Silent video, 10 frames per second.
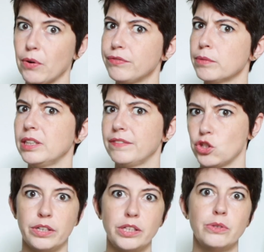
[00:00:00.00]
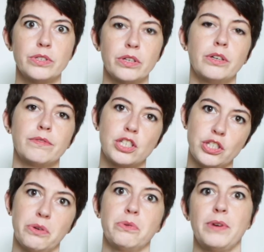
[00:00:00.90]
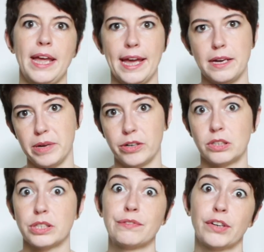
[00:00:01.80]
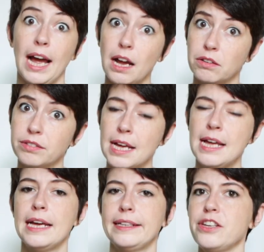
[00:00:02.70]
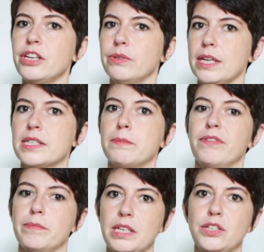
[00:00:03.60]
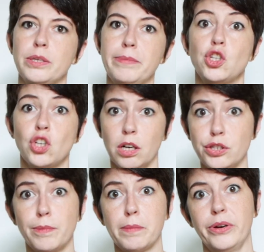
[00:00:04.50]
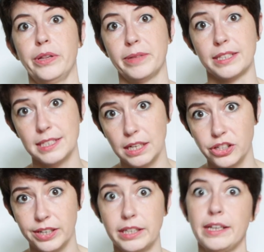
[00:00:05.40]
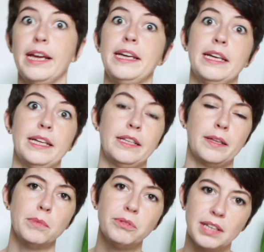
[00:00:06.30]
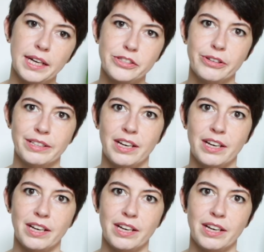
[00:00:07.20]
if you believe in the use of stone and minerals for health, then you know that some of them need to be charged by putting them in the sun during the day and in the moonlight during the